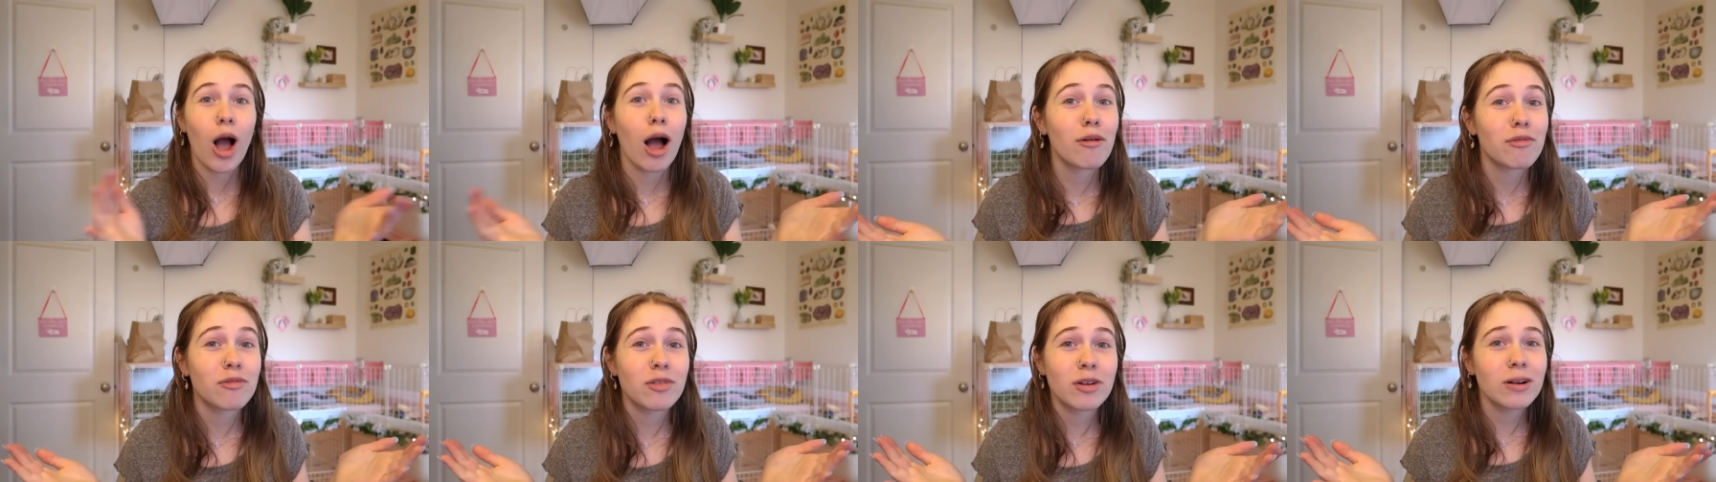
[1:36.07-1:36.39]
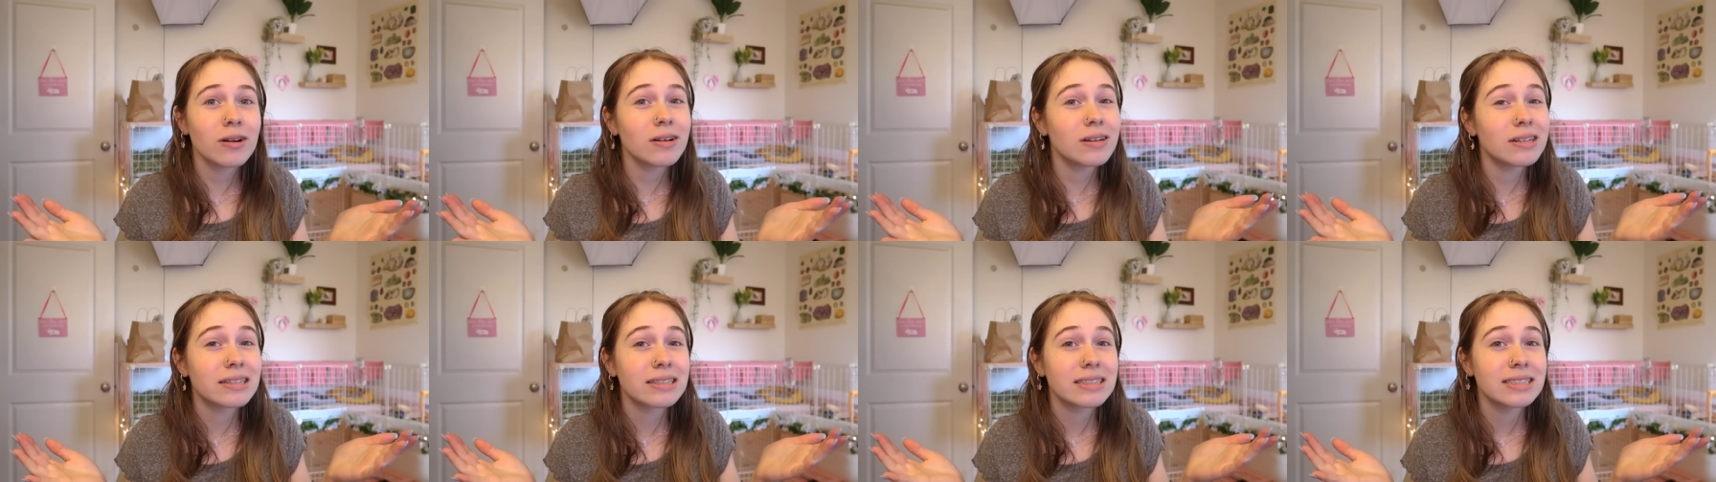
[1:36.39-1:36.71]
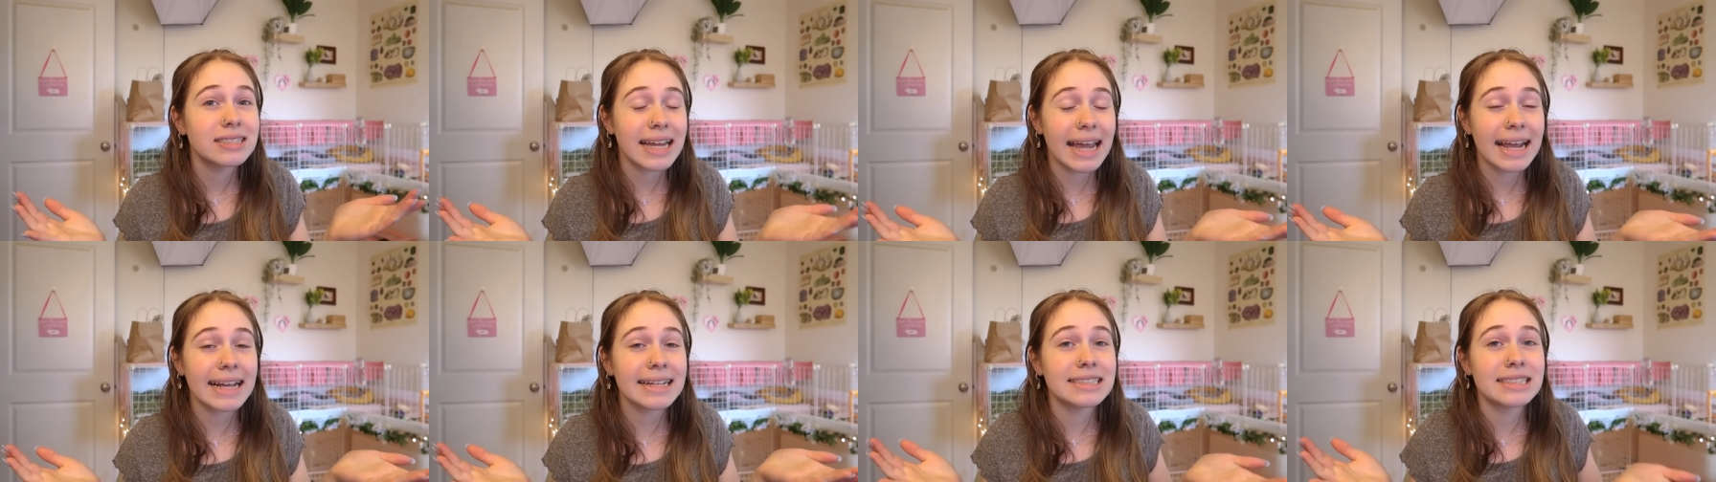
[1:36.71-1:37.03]
offered
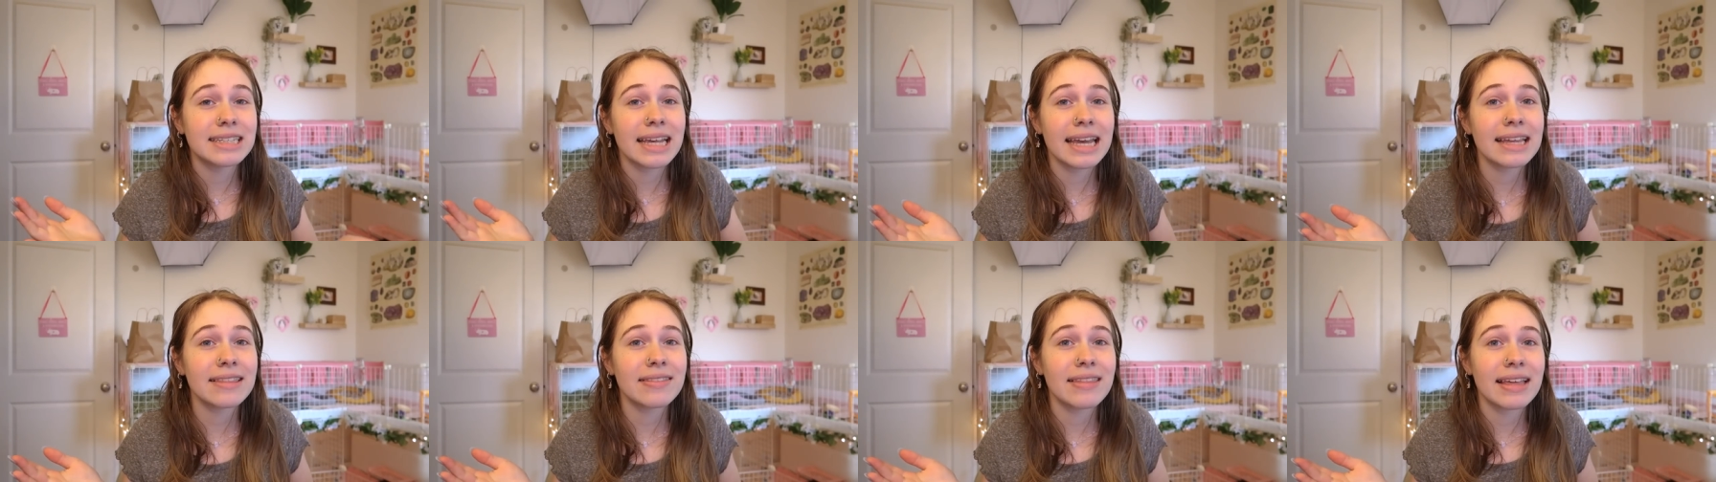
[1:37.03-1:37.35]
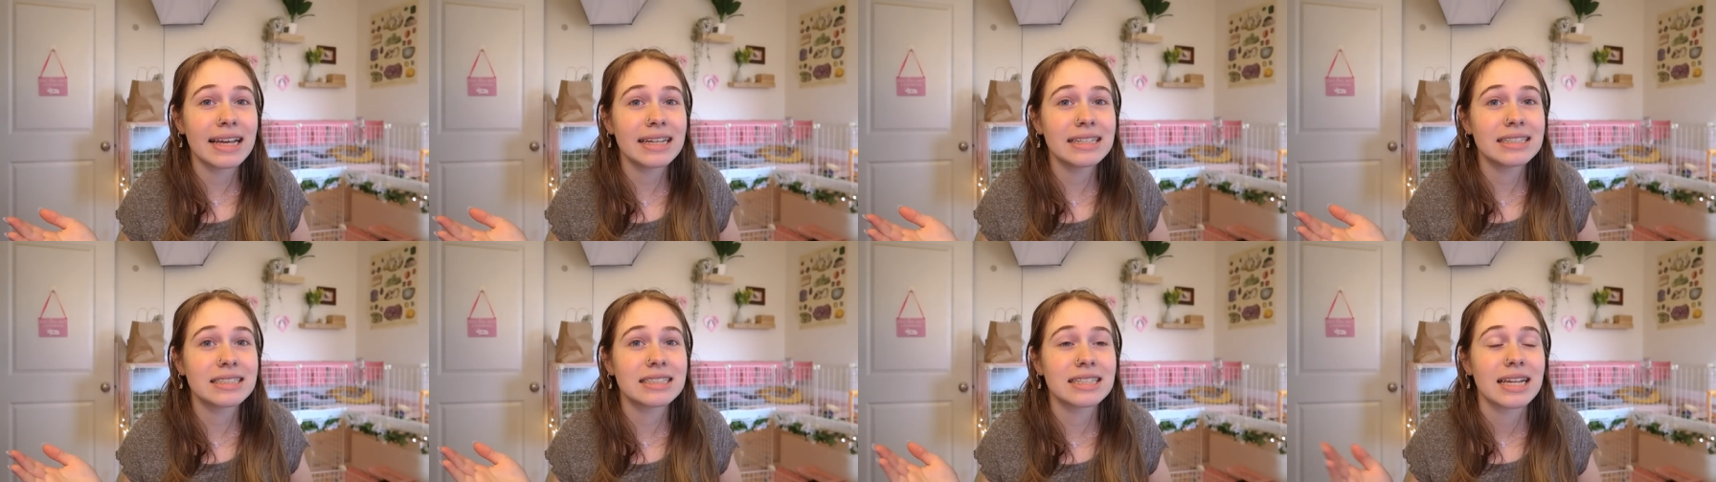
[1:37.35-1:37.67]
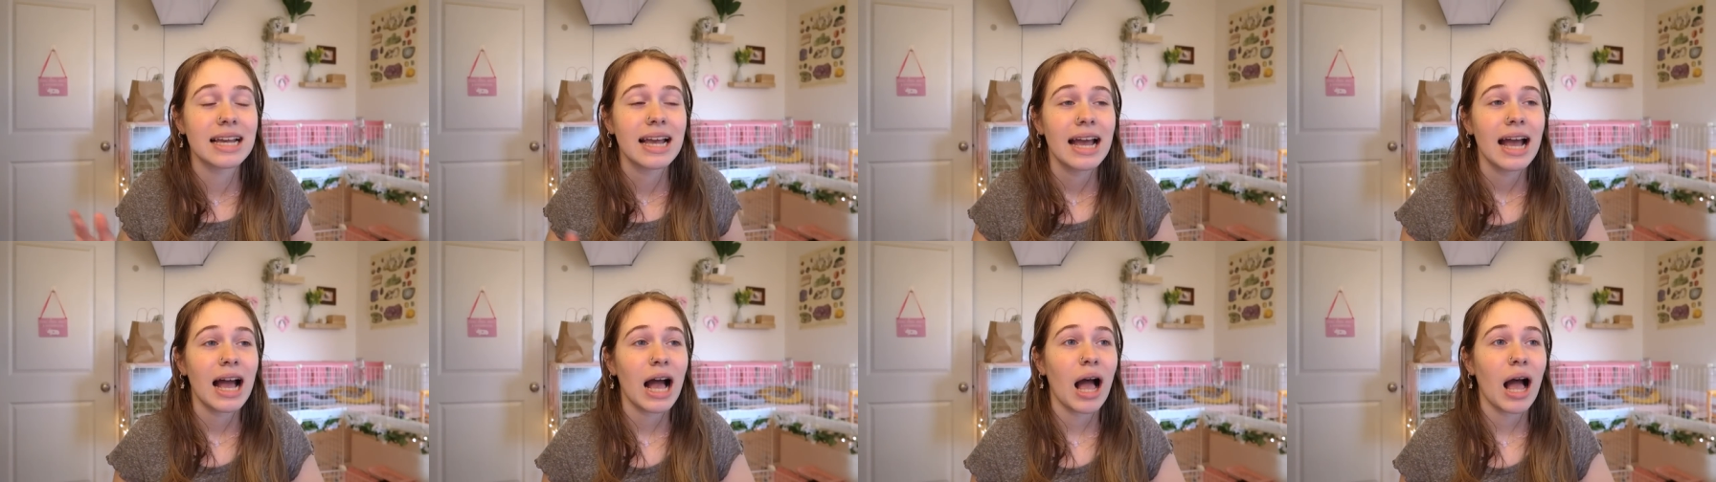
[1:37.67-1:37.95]
dates like this,